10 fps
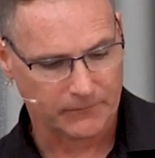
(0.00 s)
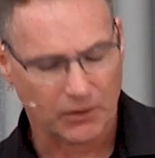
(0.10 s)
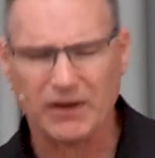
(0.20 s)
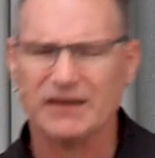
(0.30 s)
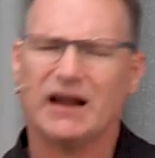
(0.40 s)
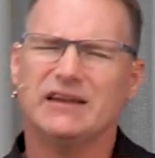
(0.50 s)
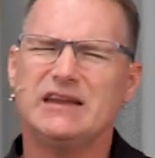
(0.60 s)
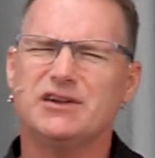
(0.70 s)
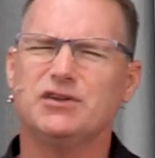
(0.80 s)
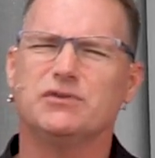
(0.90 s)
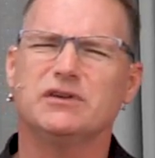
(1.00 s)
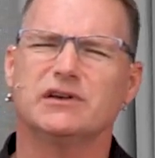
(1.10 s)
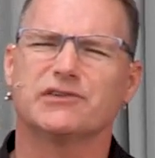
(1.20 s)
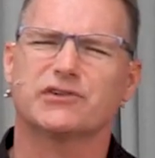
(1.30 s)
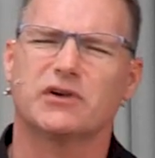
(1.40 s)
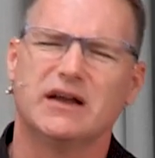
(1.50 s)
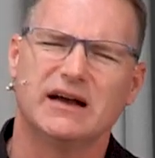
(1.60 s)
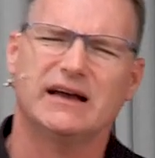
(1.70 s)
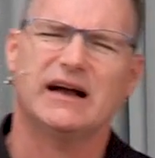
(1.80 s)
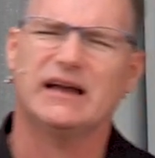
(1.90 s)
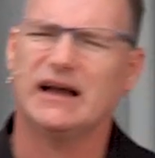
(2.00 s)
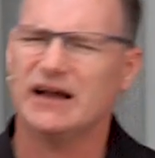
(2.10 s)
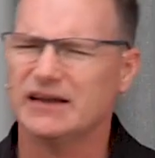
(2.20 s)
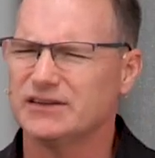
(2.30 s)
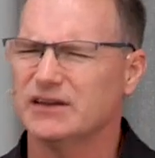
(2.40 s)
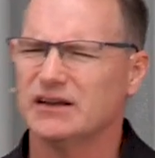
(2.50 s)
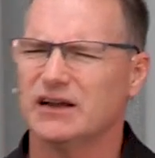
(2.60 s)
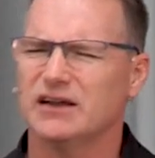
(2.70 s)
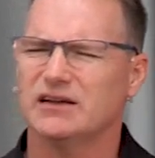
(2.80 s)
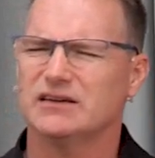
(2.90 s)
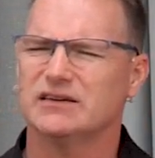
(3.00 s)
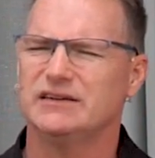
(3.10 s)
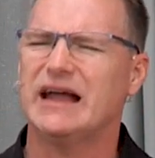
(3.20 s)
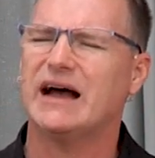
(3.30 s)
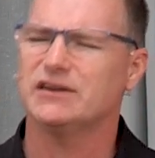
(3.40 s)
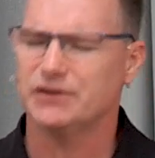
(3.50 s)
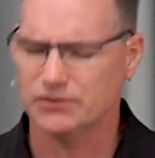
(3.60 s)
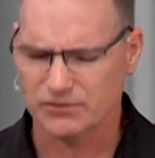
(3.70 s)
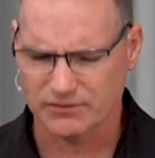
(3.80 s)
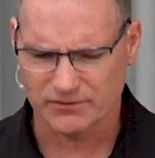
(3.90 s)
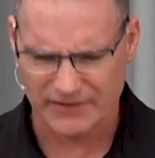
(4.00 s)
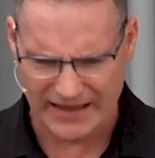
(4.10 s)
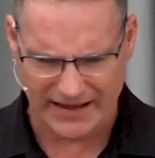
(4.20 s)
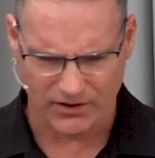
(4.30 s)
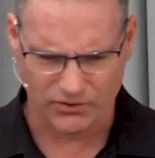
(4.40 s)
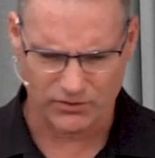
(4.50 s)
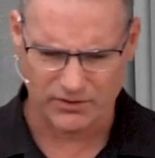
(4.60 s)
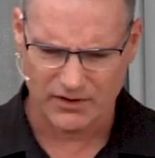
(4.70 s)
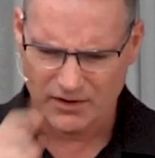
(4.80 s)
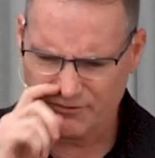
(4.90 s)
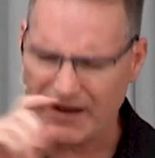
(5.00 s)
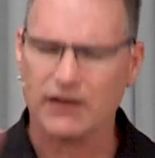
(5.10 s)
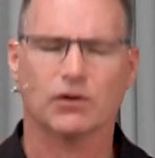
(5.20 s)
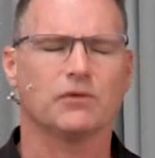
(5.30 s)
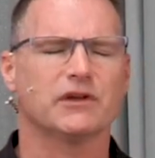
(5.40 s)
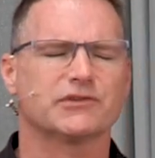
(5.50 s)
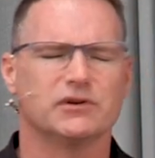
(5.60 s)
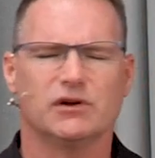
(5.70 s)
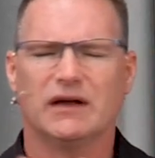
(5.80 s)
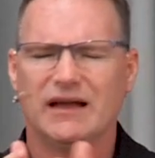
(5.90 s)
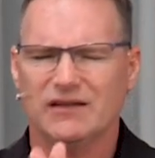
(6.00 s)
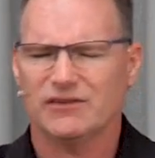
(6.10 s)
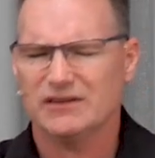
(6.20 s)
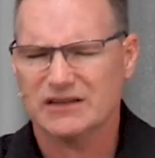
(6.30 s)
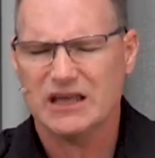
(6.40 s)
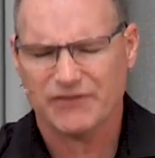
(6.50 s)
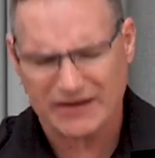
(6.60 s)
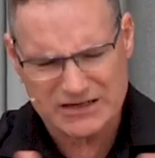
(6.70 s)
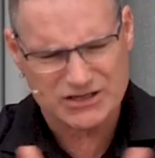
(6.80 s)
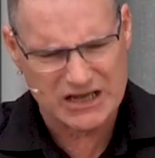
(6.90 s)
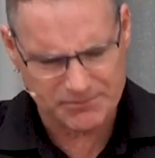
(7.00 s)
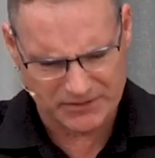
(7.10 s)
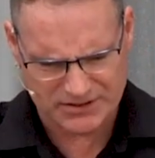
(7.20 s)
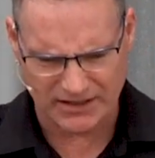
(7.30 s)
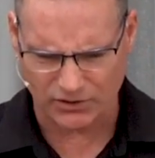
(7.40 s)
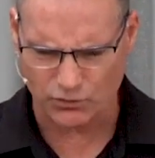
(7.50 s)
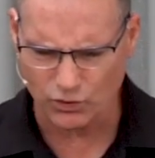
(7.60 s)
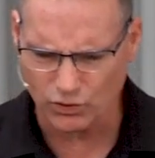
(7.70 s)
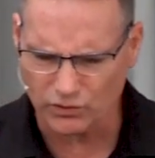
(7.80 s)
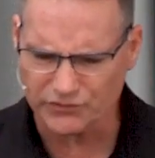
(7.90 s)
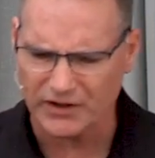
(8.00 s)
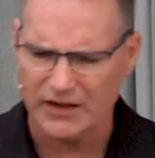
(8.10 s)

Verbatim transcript: Well, yeah, oh, I need to do this, or I, I, I, I not do that, or follow this, or, you know, if I can just keep this set of rules